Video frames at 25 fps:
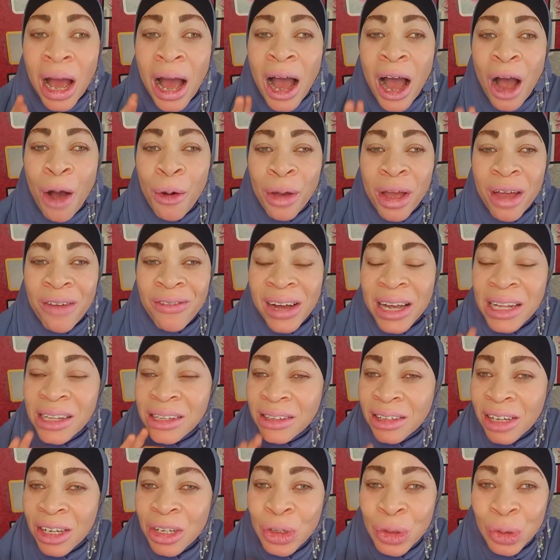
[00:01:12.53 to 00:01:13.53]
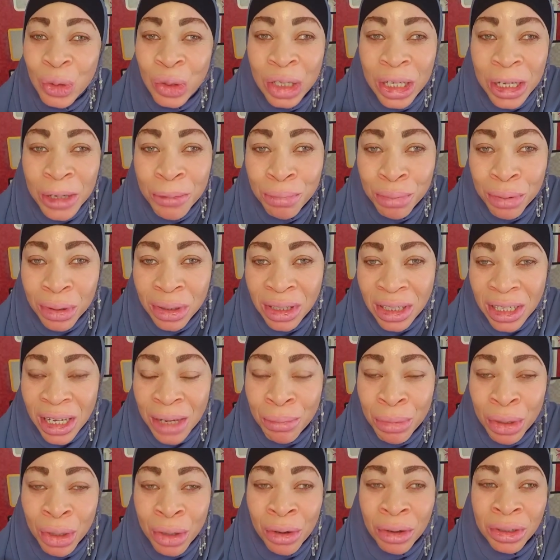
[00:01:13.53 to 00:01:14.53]
However, it is a unique
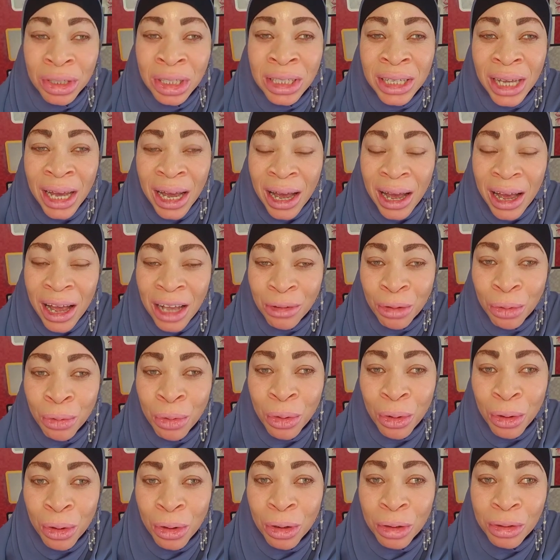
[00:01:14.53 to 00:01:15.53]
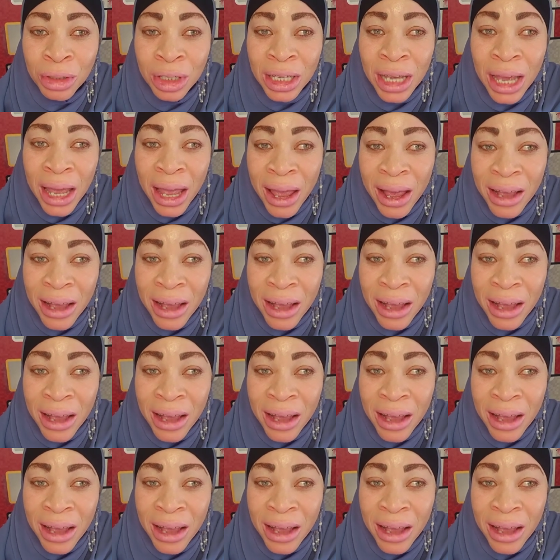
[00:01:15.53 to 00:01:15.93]
protein because it has what we call the